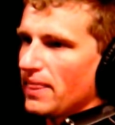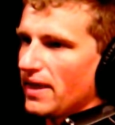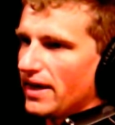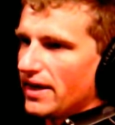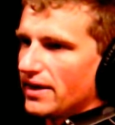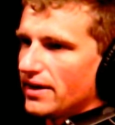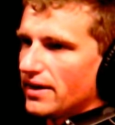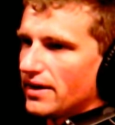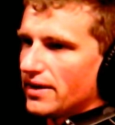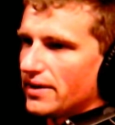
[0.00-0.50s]

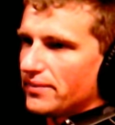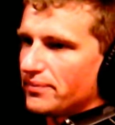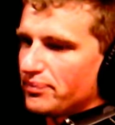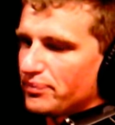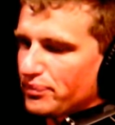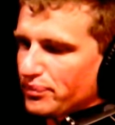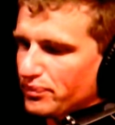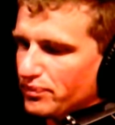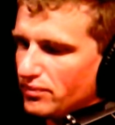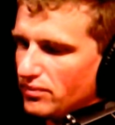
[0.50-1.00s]
And
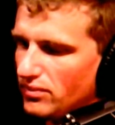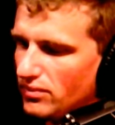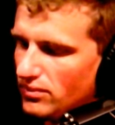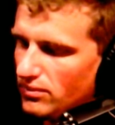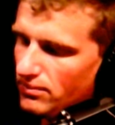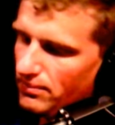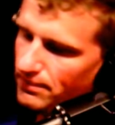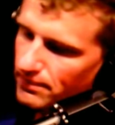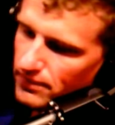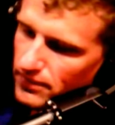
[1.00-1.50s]

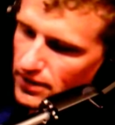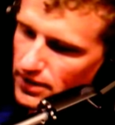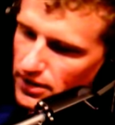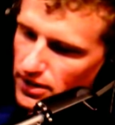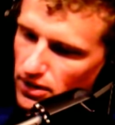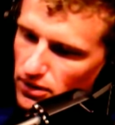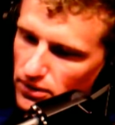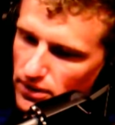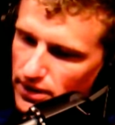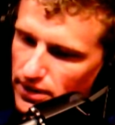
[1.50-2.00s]

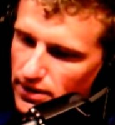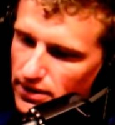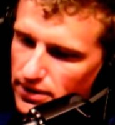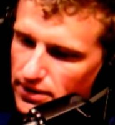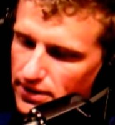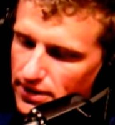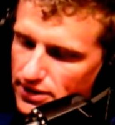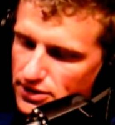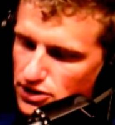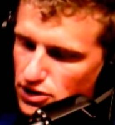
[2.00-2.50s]
he
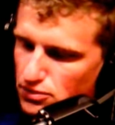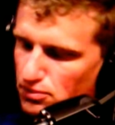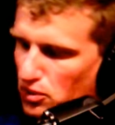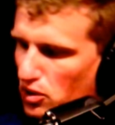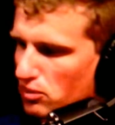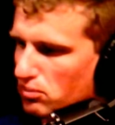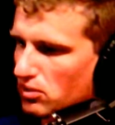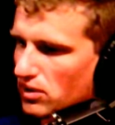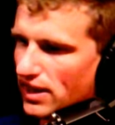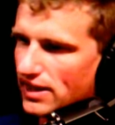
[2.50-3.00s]
gets his
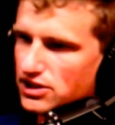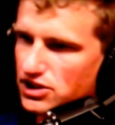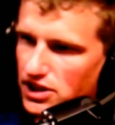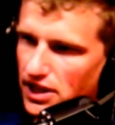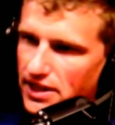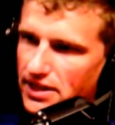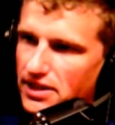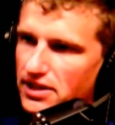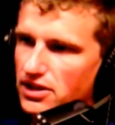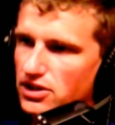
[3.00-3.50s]
purple light
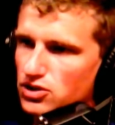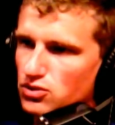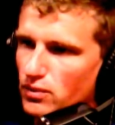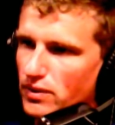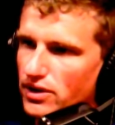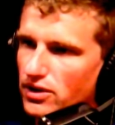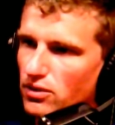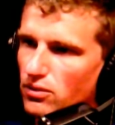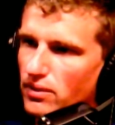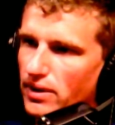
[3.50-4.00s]
shining in his
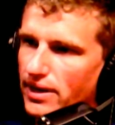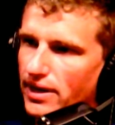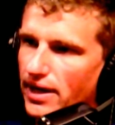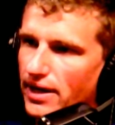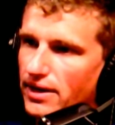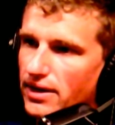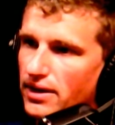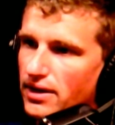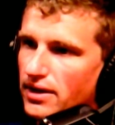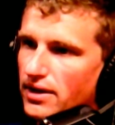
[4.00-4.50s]
window one
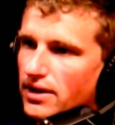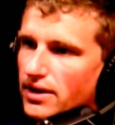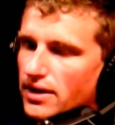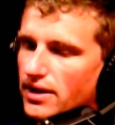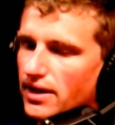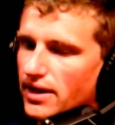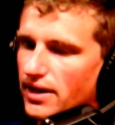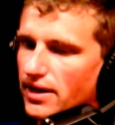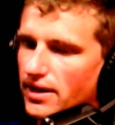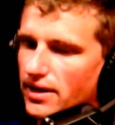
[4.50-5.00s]
night,
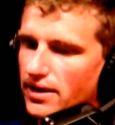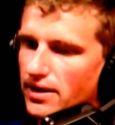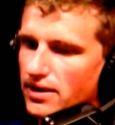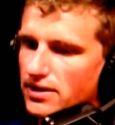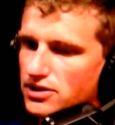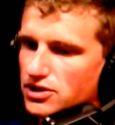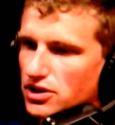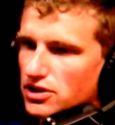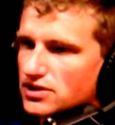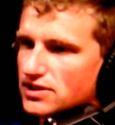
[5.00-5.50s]
and
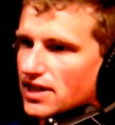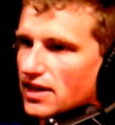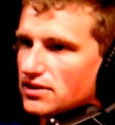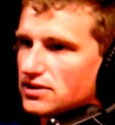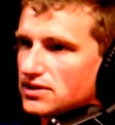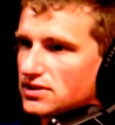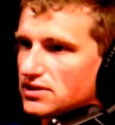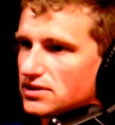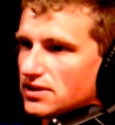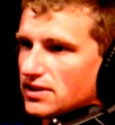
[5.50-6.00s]
it turns
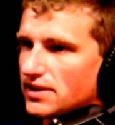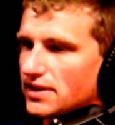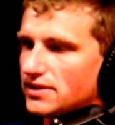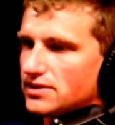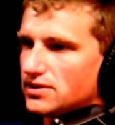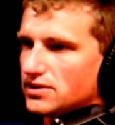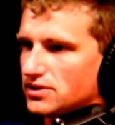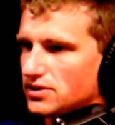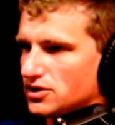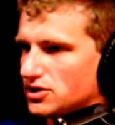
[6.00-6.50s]
out
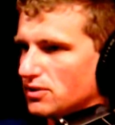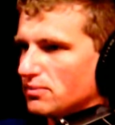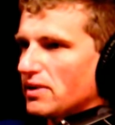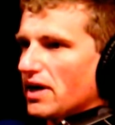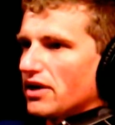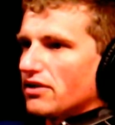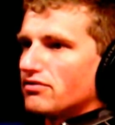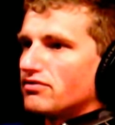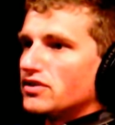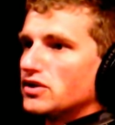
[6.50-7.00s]
it's some
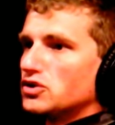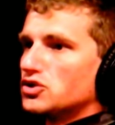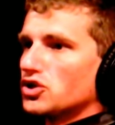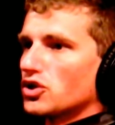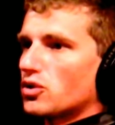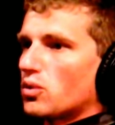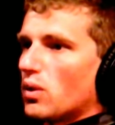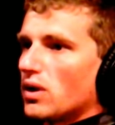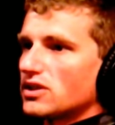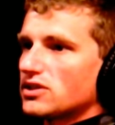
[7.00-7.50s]
kind of future
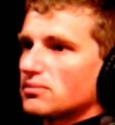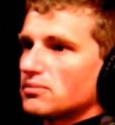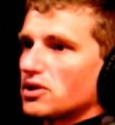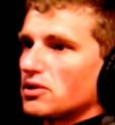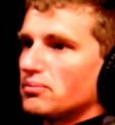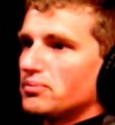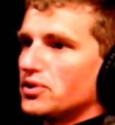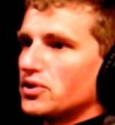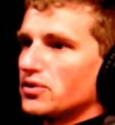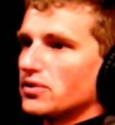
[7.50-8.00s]
quantum
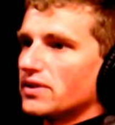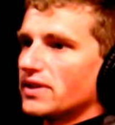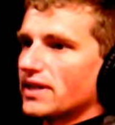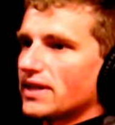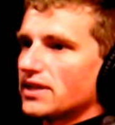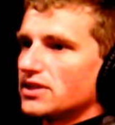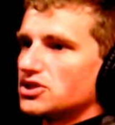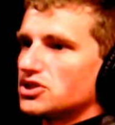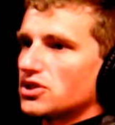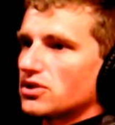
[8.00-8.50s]
computer that
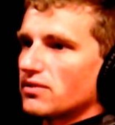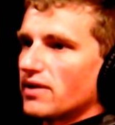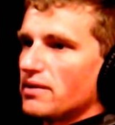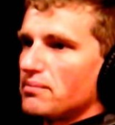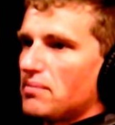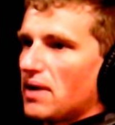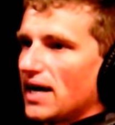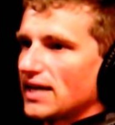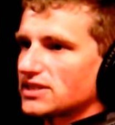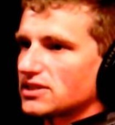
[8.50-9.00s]
can
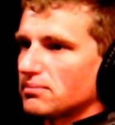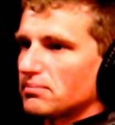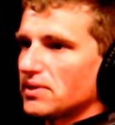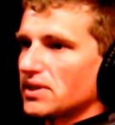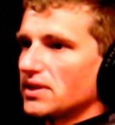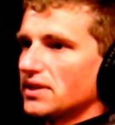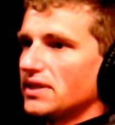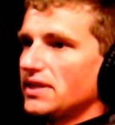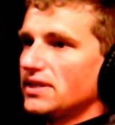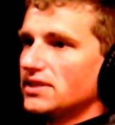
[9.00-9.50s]
generate
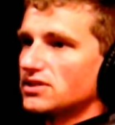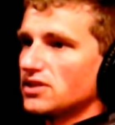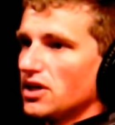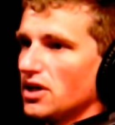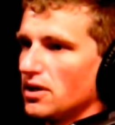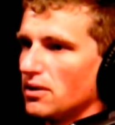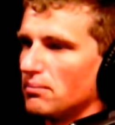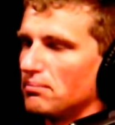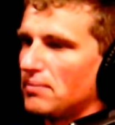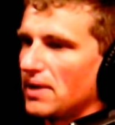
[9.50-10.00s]
possibilities
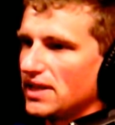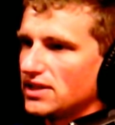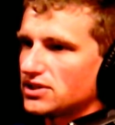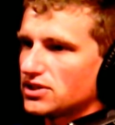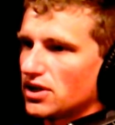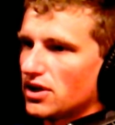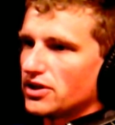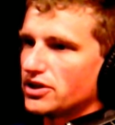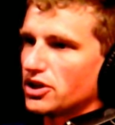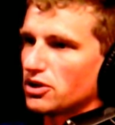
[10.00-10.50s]

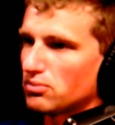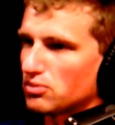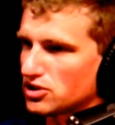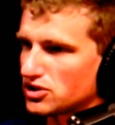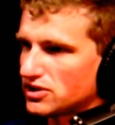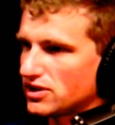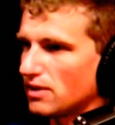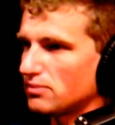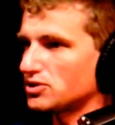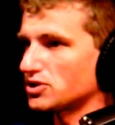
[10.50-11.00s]
based on your
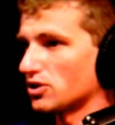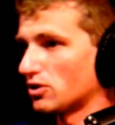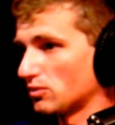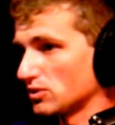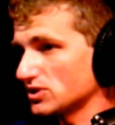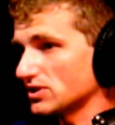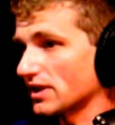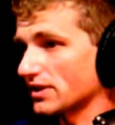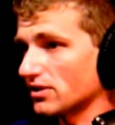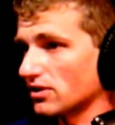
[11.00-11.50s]
perception,
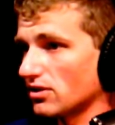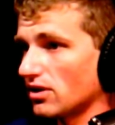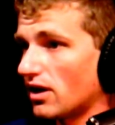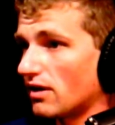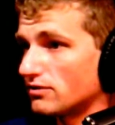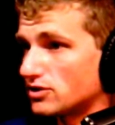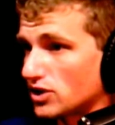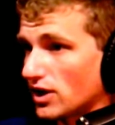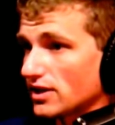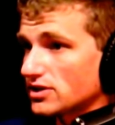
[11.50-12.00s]
almost like the
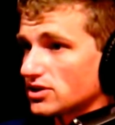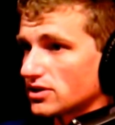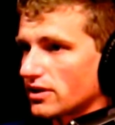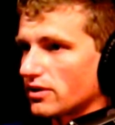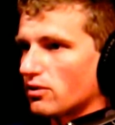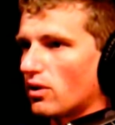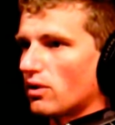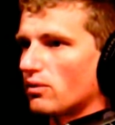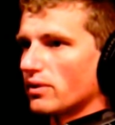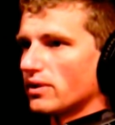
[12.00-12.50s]
law of attraction,
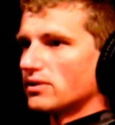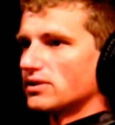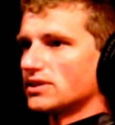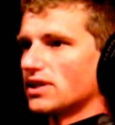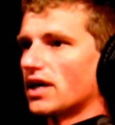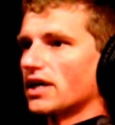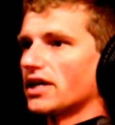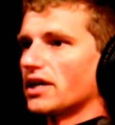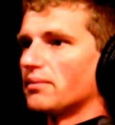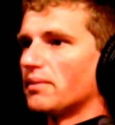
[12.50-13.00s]
like what we were
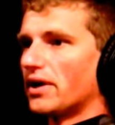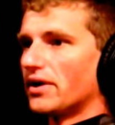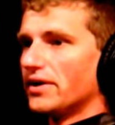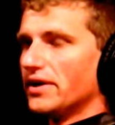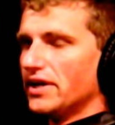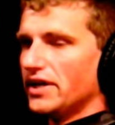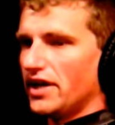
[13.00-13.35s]
talking about.